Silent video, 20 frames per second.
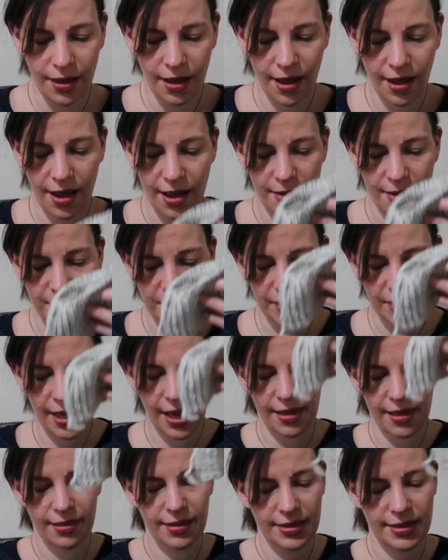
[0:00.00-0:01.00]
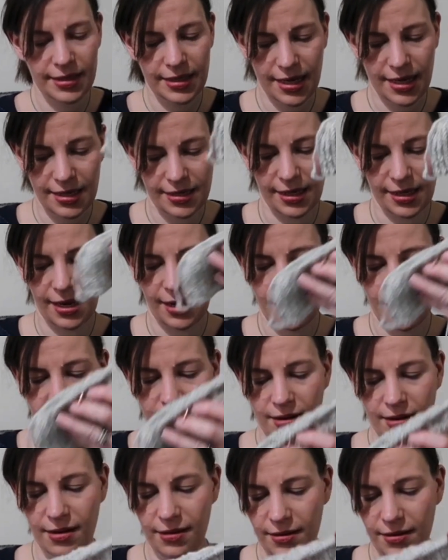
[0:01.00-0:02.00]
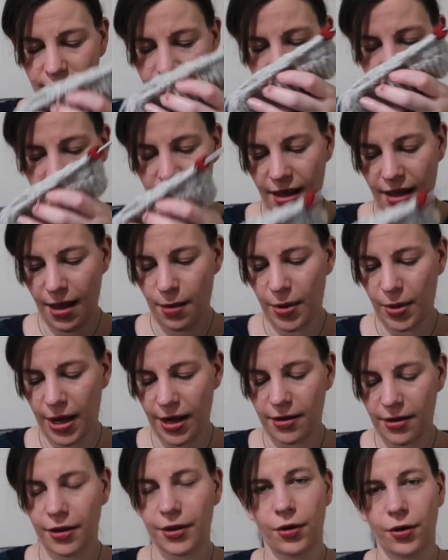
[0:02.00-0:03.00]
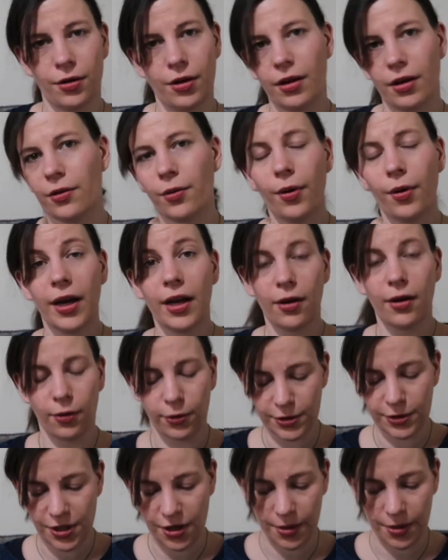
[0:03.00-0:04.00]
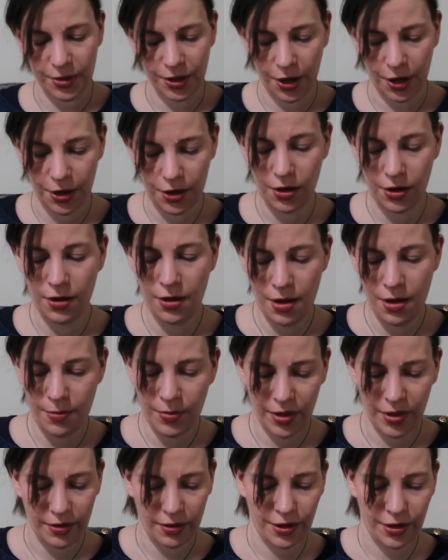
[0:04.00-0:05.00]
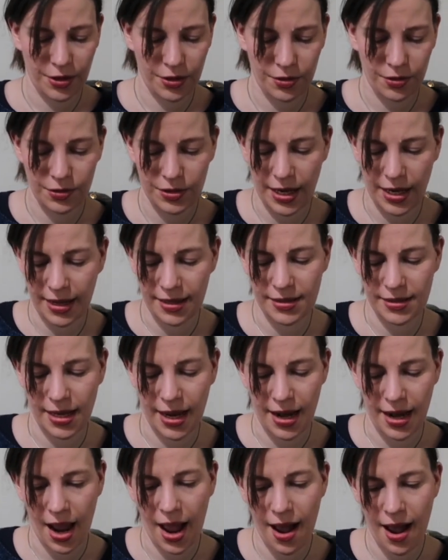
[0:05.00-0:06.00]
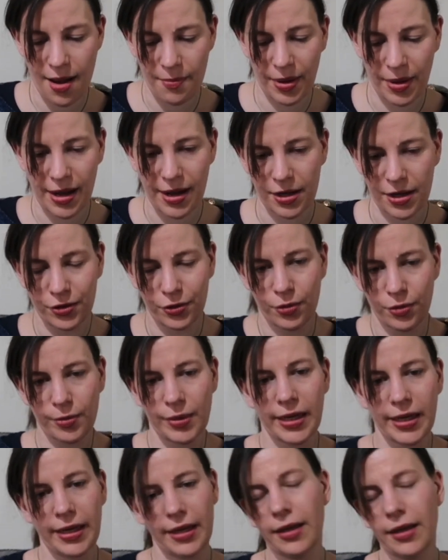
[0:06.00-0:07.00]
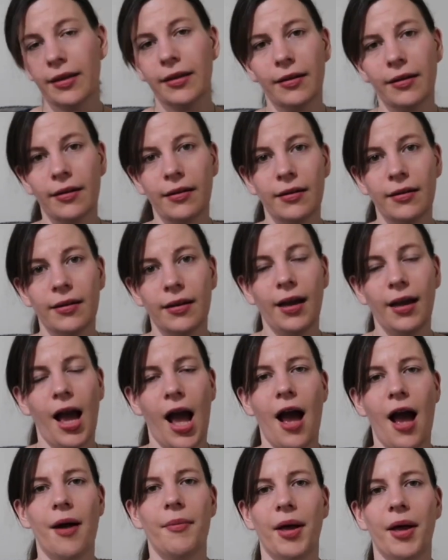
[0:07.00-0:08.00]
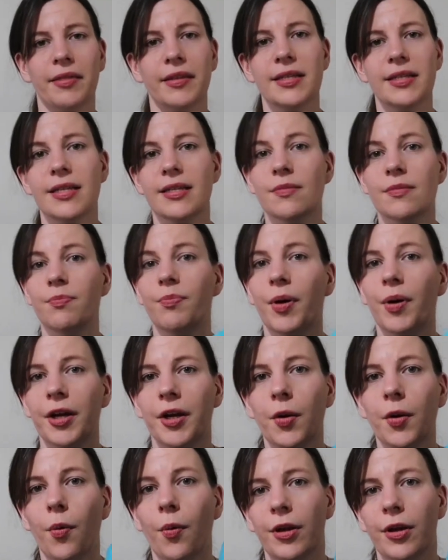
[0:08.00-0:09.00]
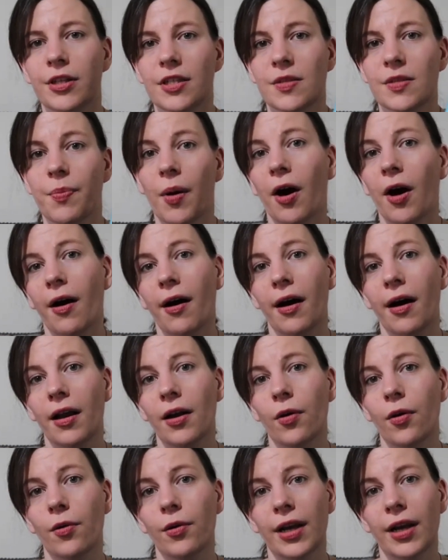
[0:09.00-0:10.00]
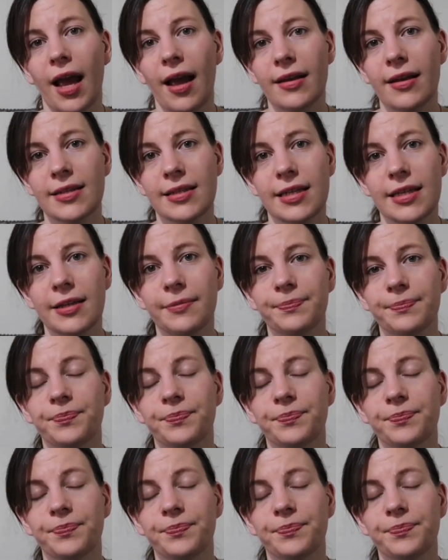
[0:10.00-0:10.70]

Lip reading: So yeah, this is in a bag I got quite a long time ago, but that I use as a hat bag normally. And this is by Quince Pie on Etsy.